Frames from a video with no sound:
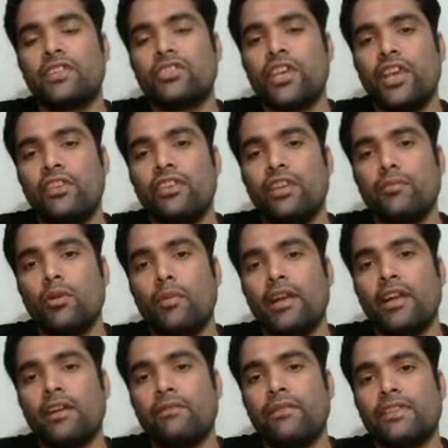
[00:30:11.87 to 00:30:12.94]
Change in
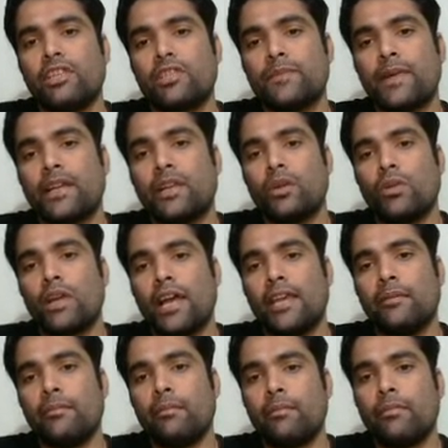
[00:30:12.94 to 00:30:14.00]
momentum with respect to time.